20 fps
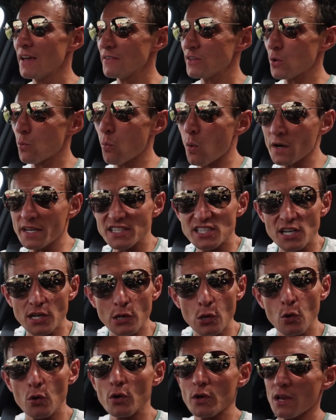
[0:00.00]
if you want it to
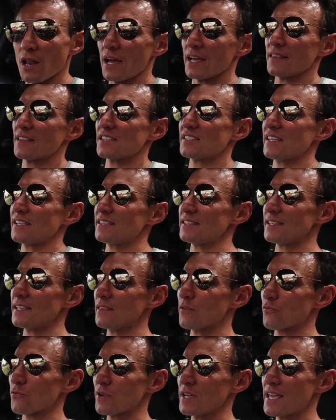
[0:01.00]
look like the
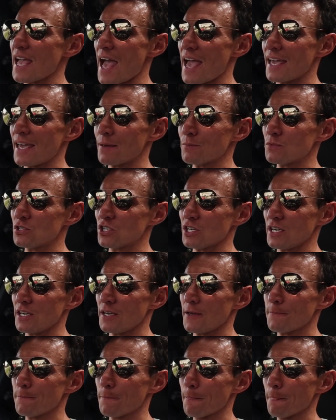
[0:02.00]
63 AMG,